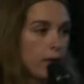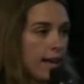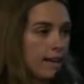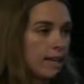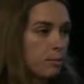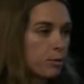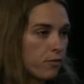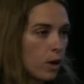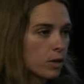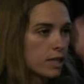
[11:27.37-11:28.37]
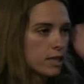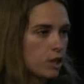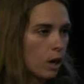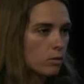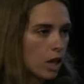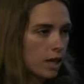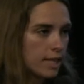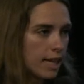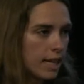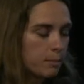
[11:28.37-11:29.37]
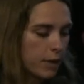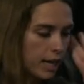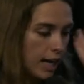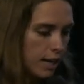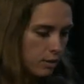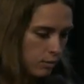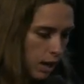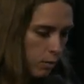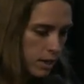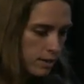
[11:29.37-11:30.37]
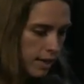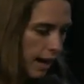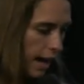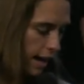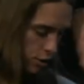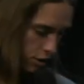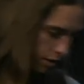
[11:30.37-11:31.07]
okay, keep your focus, don't talk to anybody. I do not want to say hi,